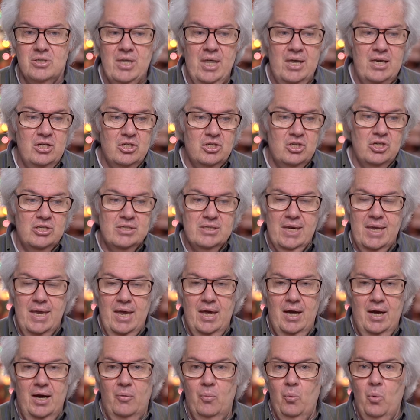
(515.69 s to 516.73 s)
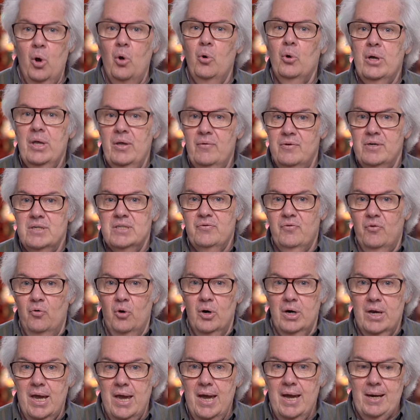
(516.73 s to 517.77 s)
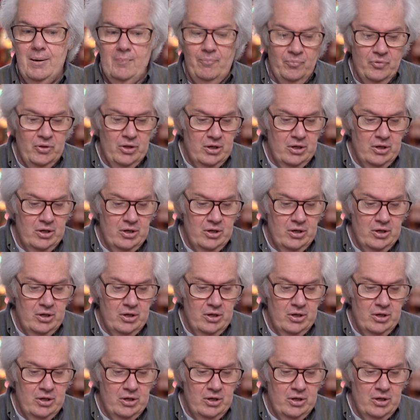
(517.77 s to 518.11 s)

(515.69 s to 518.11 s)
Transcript: They just uh, won't give us 4K.